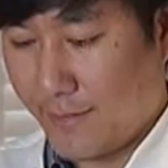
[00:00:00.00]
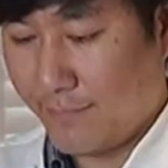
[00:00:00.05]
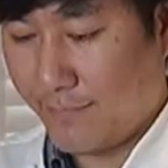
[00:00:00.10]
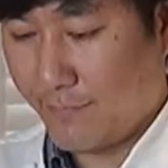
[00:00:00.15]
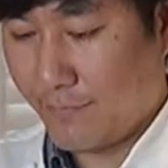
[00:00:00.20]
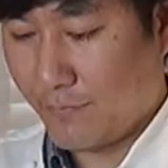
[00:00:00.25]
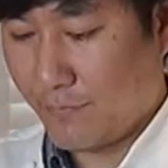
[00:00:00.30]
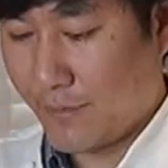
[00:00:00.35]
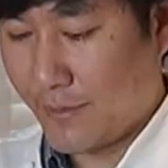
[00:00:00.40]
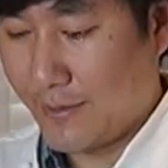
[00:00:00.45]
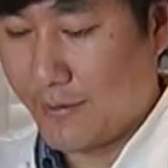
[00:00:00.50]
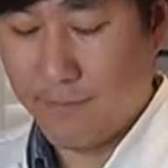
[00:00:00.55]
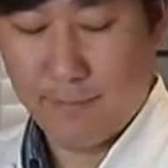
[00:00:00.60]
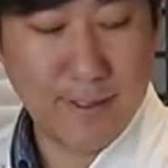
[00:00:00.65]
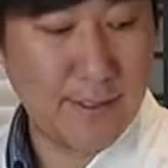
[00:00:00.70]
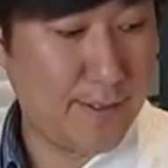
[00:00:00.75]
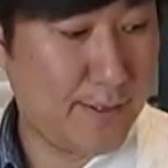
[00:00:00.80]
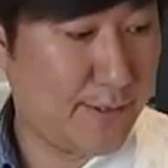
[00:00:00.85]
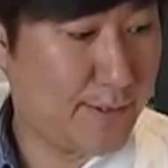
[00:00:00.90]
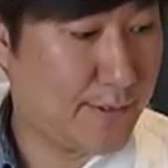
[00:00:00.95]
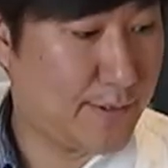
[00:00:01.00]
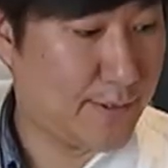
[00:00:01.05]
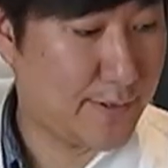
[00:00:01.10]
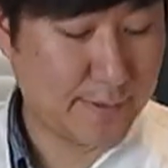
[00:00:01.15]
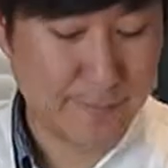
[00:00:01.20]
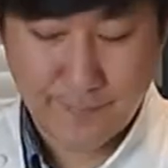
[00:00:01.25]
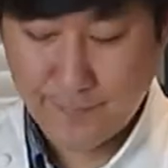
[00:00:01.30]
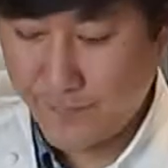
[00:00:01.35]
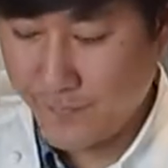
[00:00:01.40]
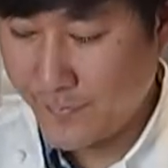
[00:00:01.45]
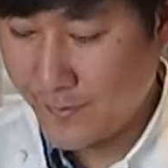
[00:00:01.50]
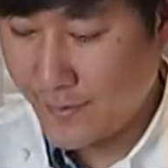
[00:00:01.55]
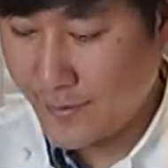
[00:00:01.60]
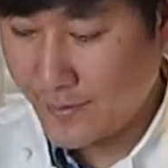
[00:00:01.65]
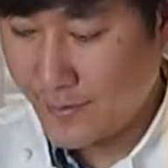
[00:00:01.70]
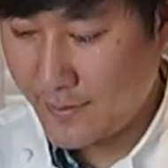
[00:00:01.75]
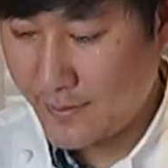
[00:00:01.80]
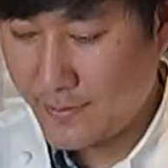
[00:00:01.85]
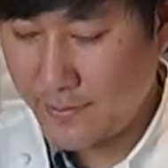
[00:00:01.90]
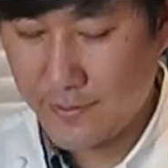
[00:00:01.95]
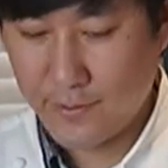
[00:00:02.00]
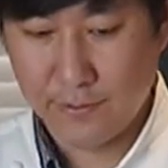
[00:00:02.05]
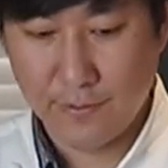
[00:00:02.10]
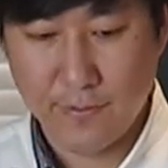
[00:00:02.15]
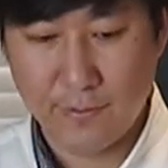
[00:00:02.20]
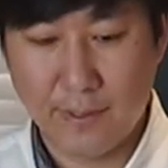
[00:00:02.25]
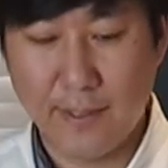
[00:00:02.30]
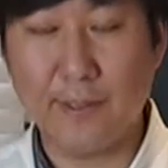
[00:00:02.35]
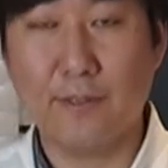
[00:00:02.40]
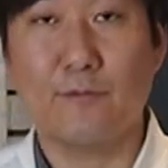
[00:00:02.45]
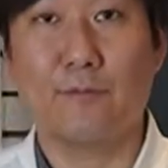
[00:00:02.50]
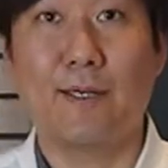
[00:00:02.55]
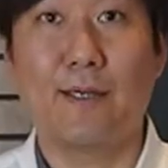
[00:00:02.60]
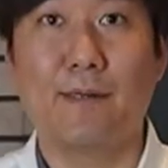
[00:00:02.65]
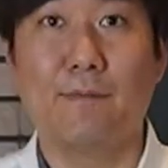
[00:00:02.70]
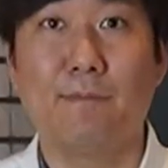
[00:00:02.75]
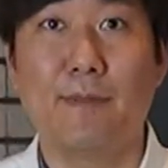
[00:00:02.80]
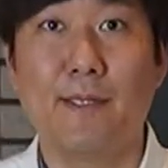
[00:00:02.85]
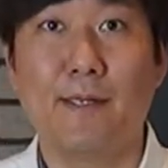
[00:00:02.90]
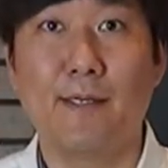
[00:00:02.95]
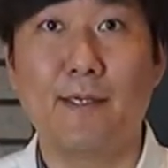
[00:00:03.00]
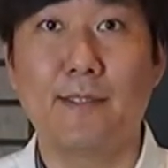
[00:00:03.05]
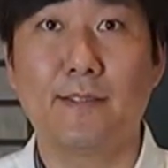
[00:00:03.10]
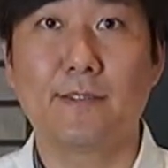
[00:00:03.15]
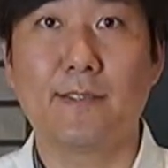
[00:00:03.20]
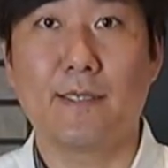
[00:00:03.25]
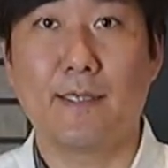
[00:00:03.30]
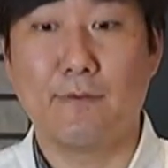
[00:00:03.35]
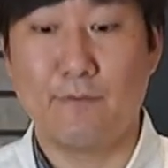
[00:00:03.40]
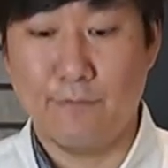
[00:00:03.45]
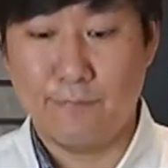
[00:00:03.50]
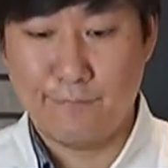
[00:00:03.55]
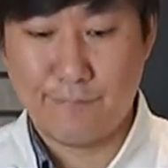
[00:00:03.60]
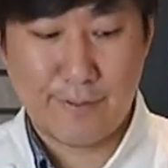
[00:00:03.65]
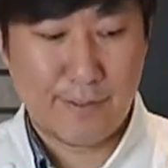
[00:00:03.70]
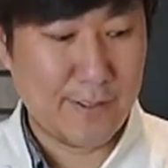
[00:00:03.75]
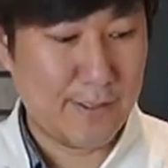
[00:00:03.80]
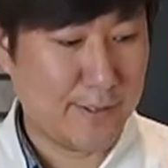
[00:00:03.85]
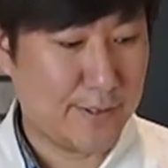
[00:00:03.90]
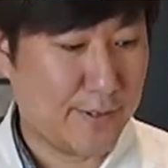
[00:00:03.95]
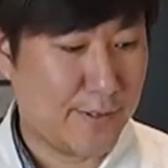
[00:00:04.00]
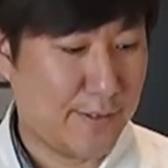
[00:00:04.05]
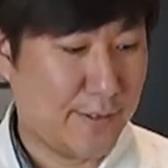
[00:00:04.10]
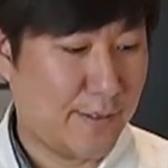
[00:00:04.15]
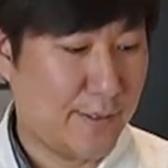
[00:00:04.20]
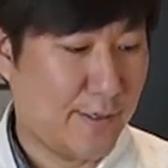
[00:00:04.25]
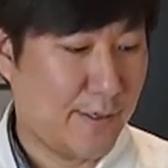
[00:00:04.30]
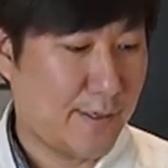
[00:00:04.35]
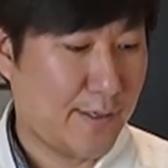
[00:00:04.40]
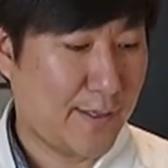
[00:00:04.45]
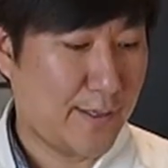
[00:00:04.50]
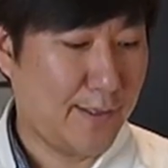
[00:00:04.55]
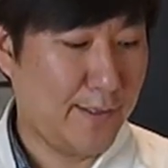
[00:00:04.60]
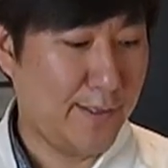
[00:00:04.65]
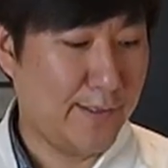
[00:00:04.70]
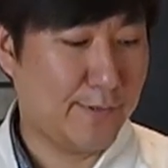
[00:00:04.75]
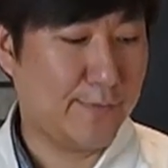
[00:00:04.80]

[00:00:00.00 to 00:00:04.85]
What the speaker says: for 20 minutes. So in 20 minutes it will finish. This